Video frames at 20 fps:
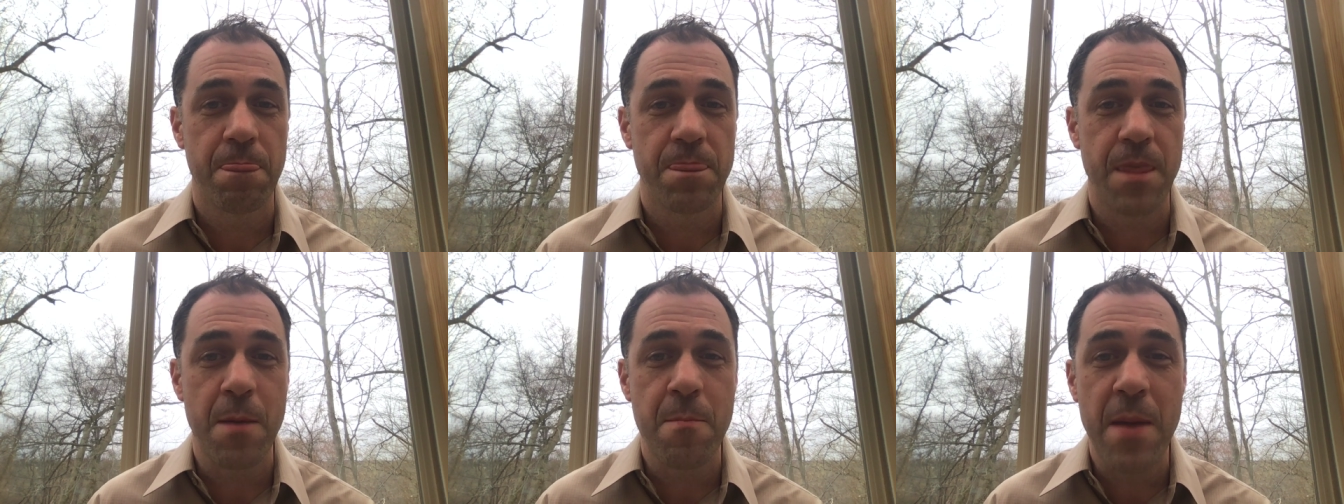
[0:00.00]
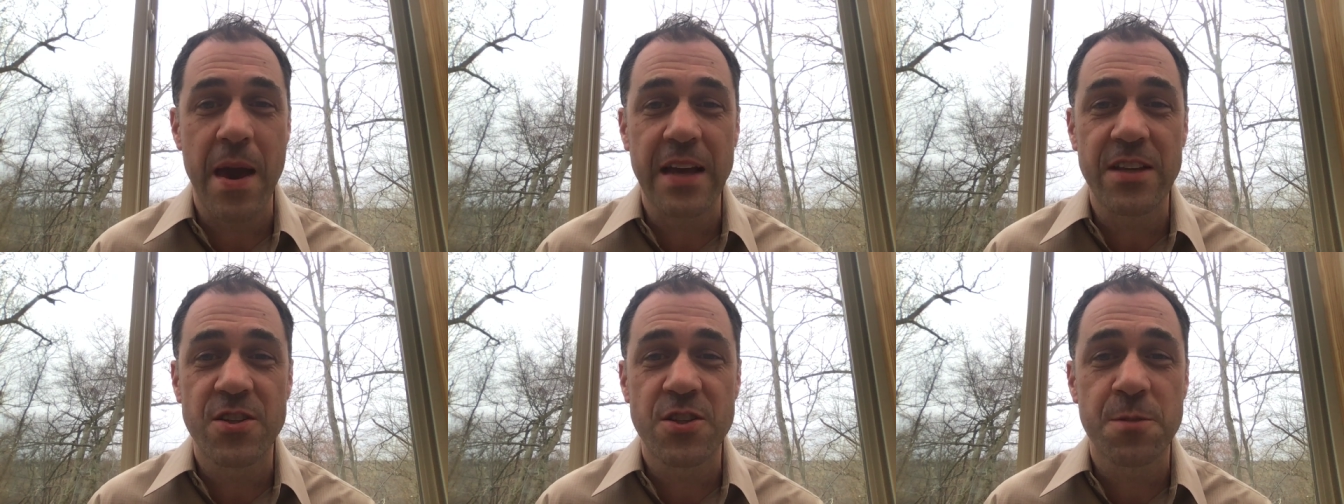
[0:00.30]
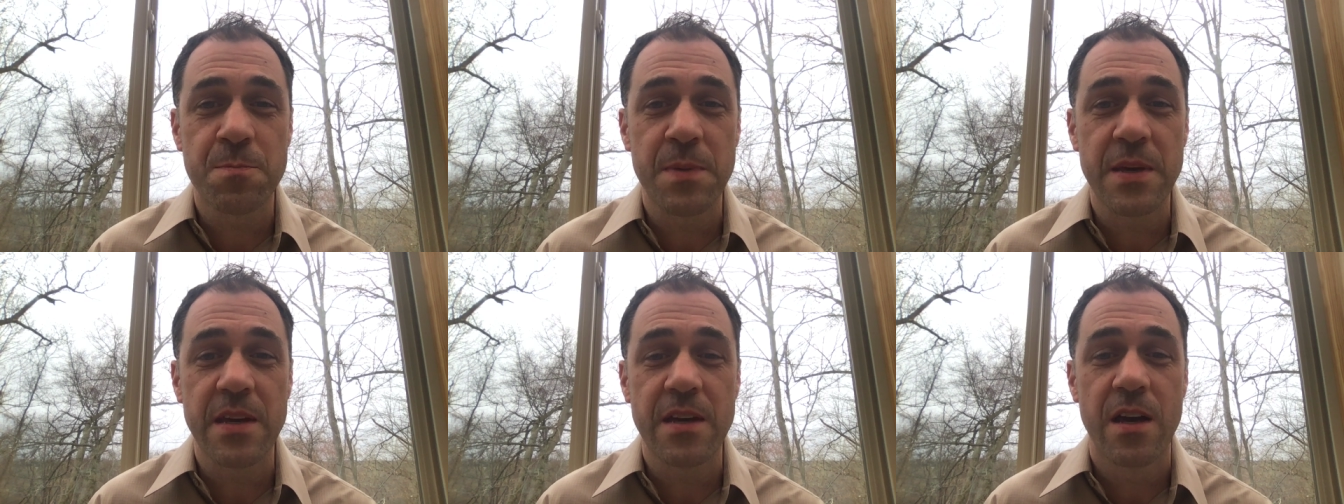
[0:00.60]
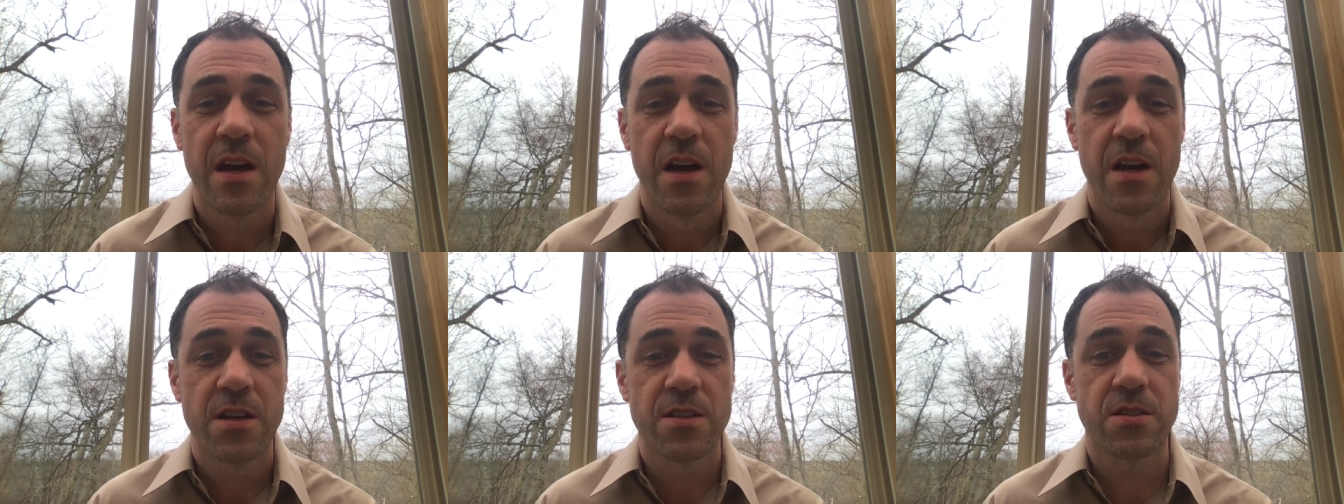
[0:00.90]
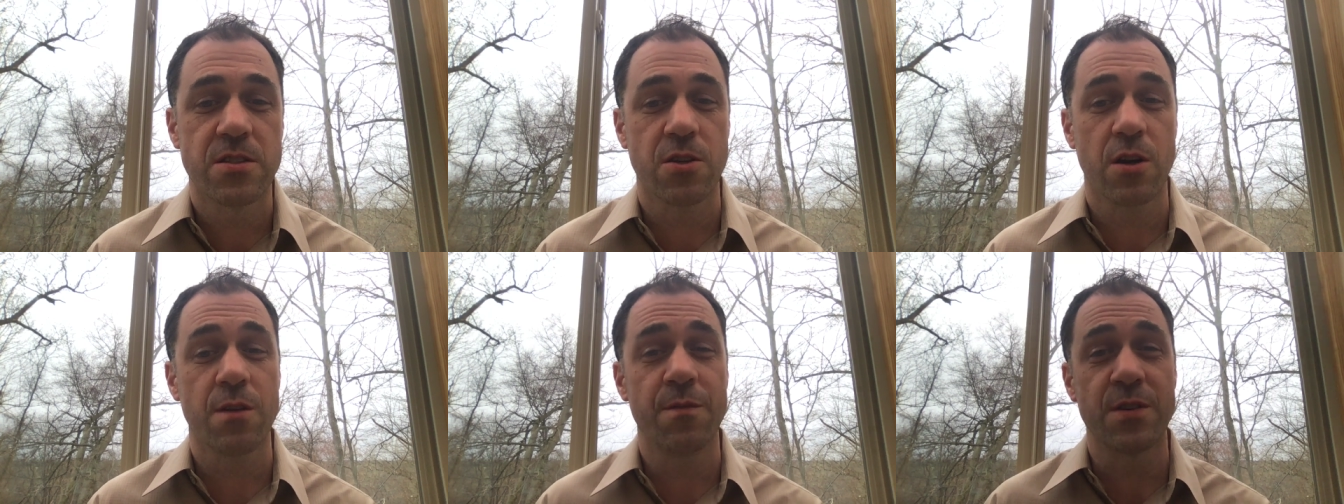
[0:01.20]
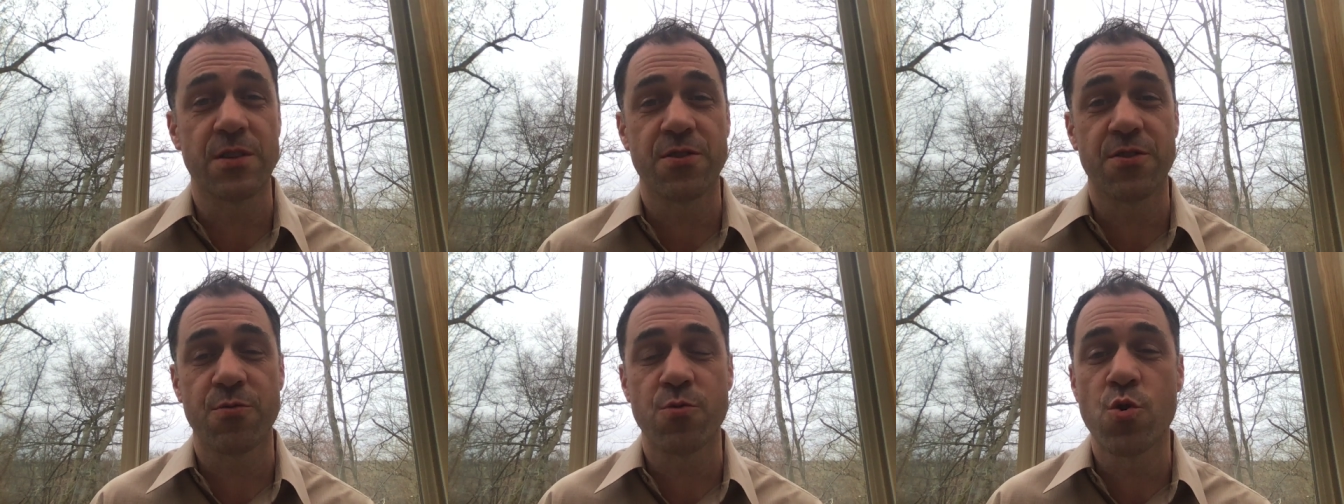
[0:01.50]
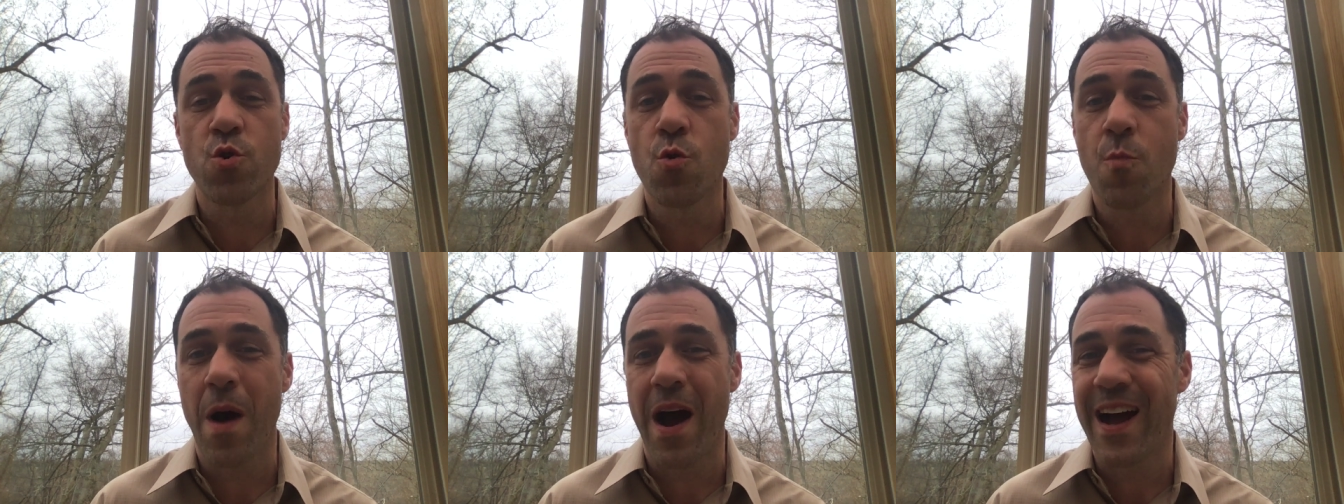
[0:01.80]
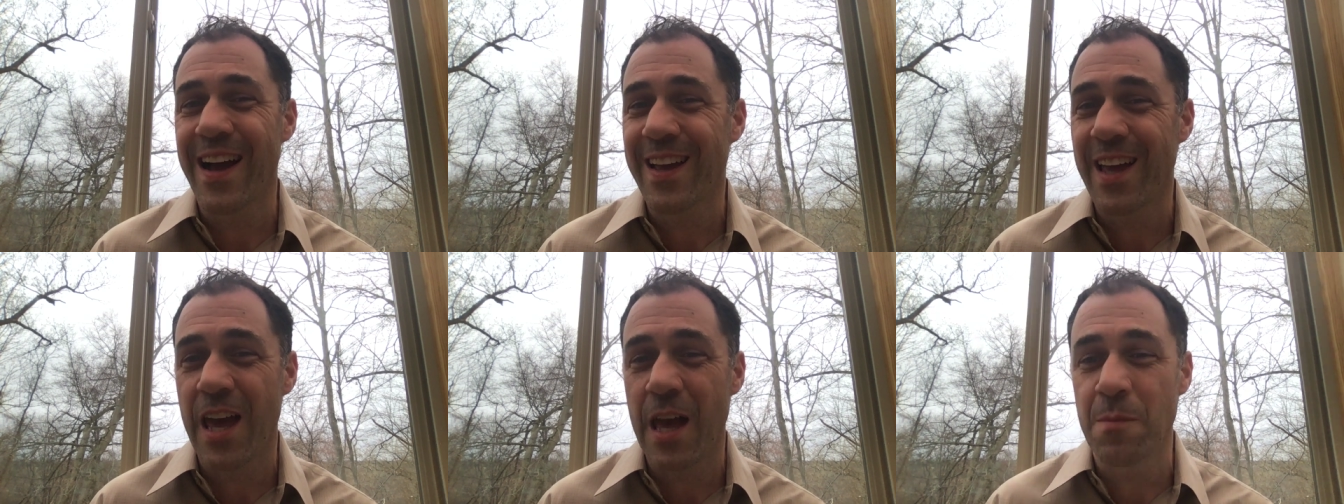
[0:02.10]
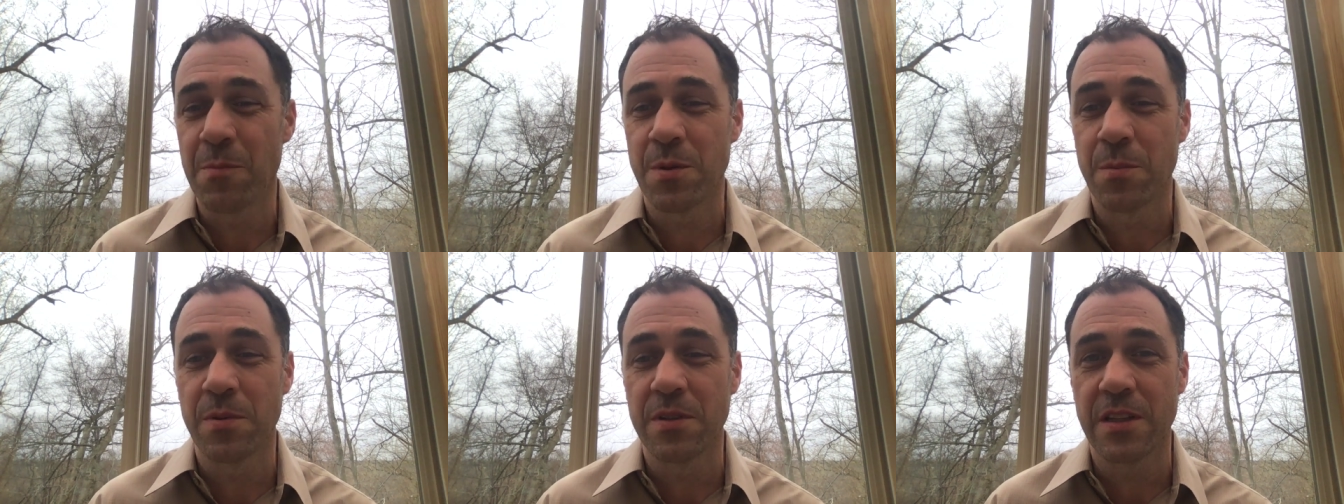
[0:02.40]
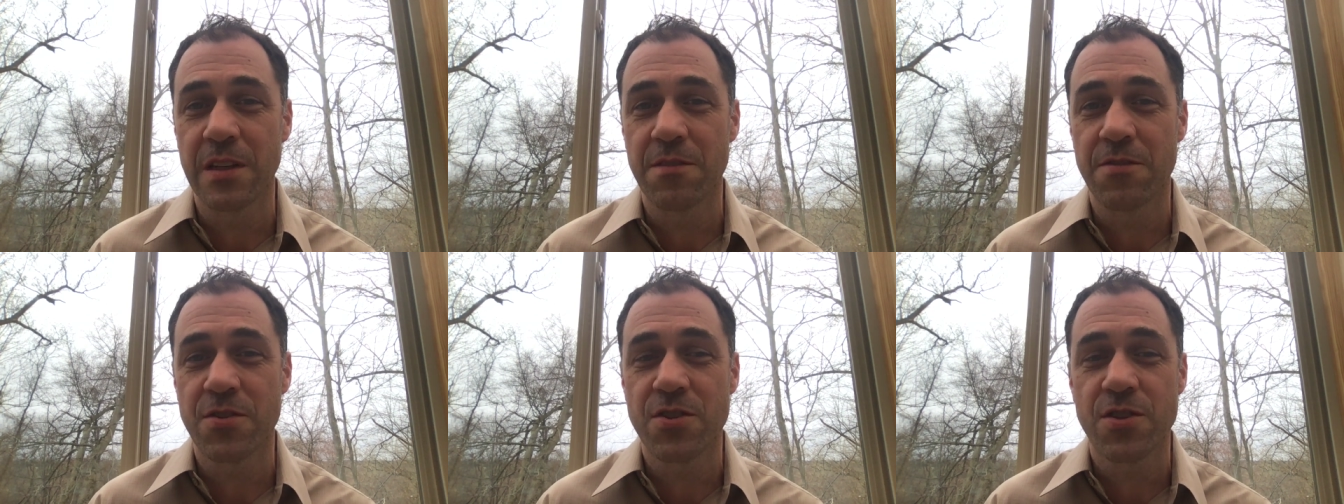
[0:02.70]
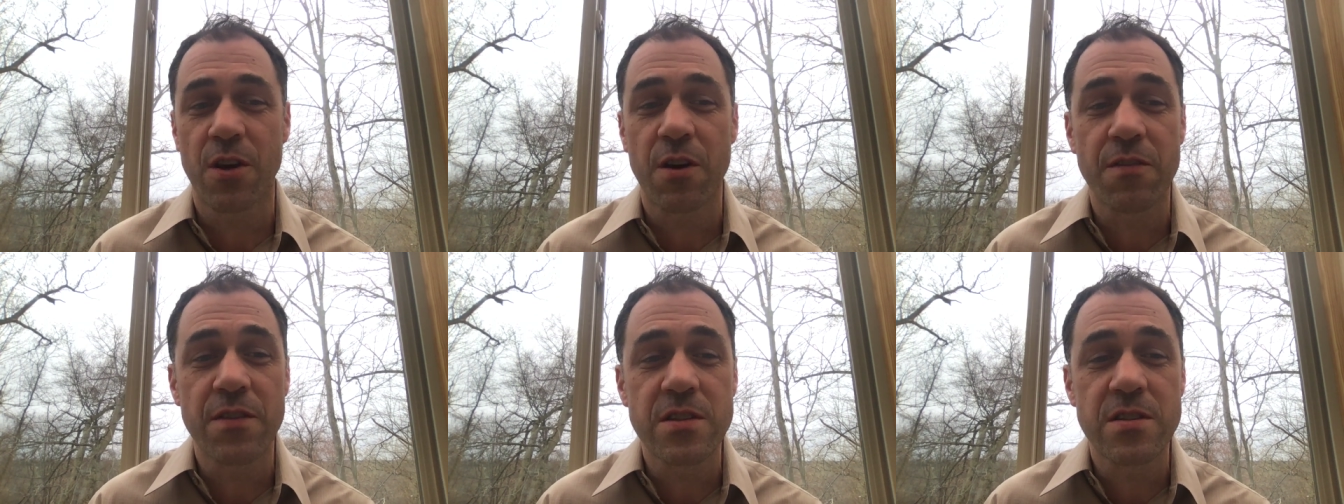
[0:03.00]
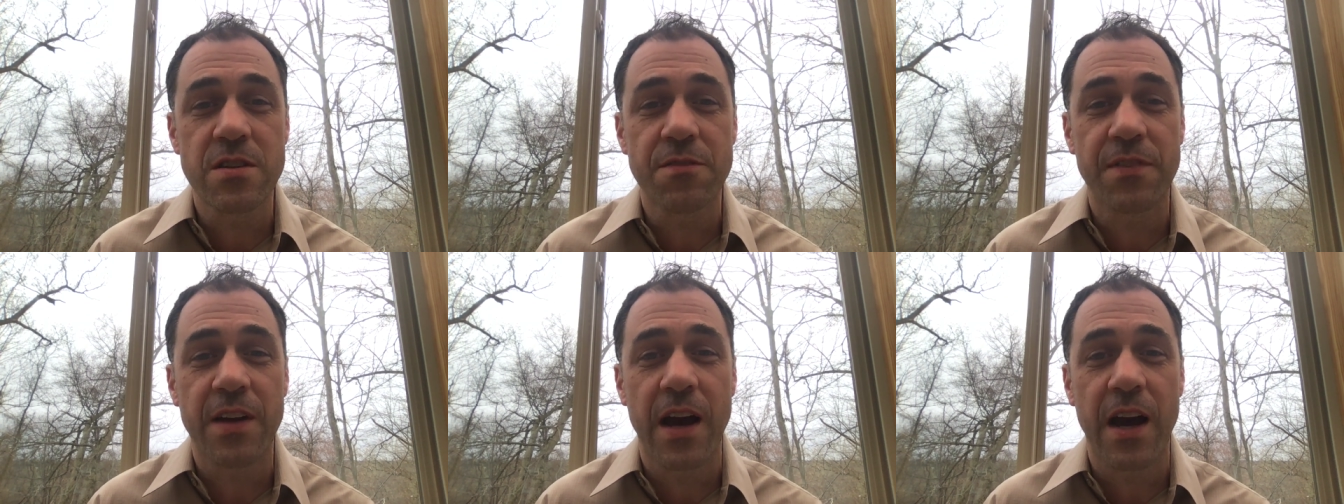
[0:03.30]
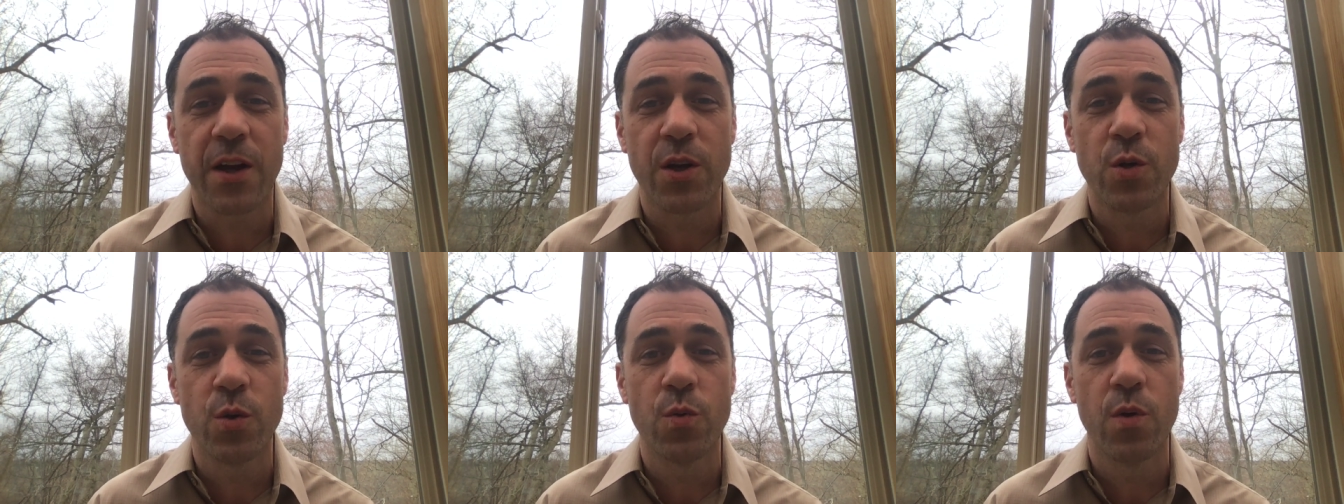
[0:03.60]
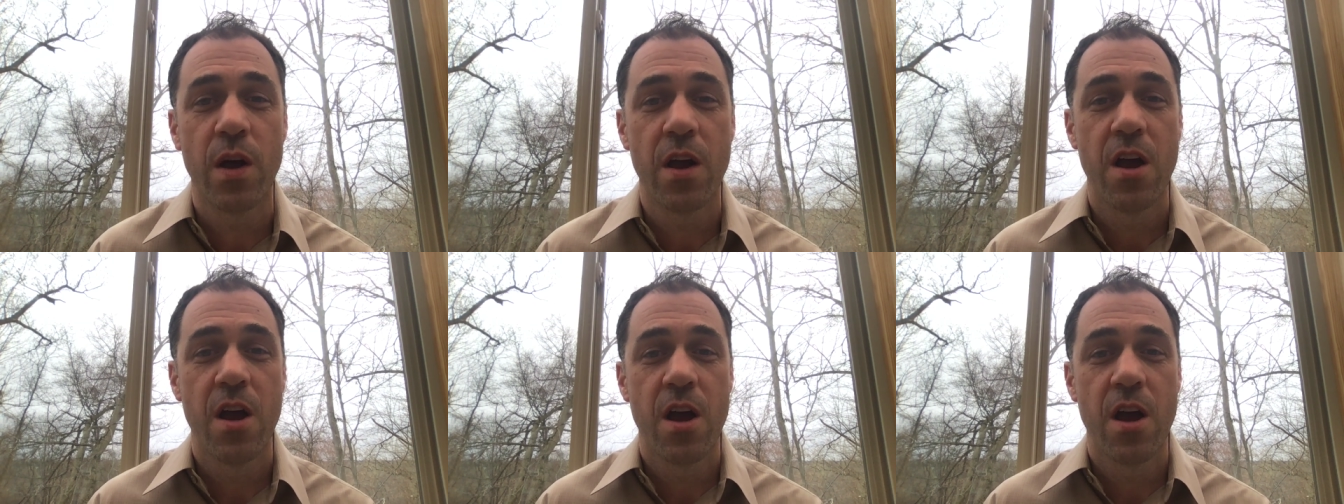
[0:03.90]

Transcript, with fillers: They may just be servants through whom I came to believe, servants of God who,